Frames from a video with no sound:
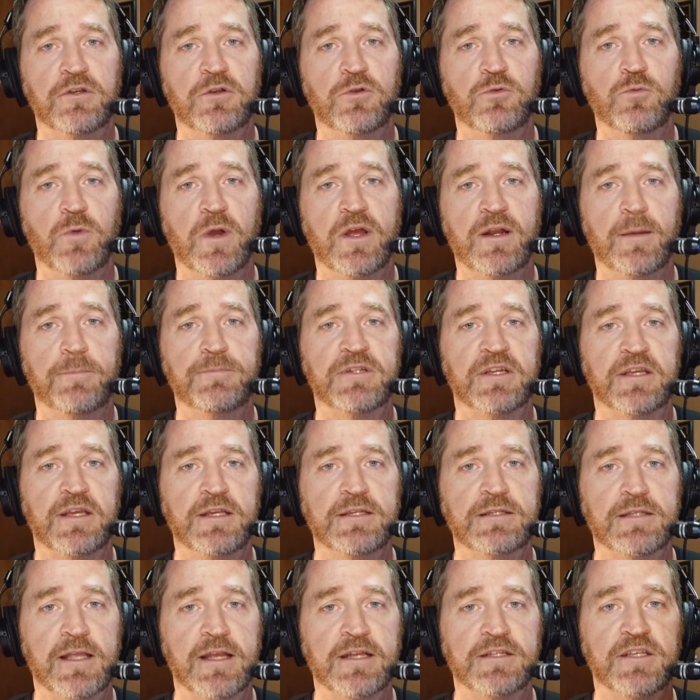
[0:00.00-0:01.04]
who went up to
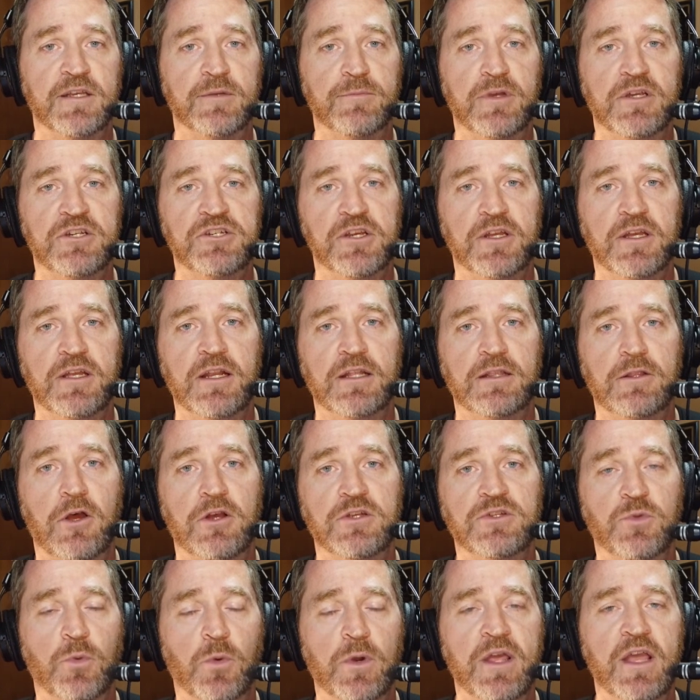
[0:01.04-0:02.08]
East Lansing, Michigan, and
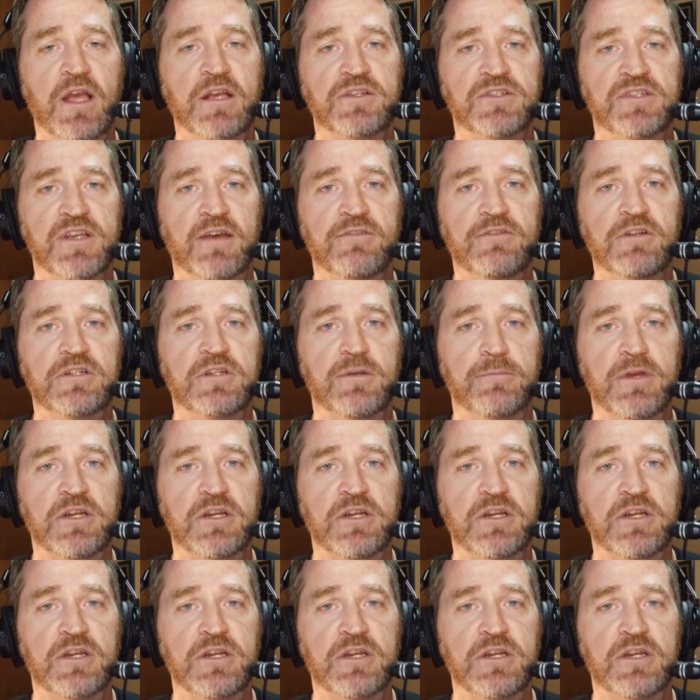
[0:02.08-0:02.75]
lost 28-7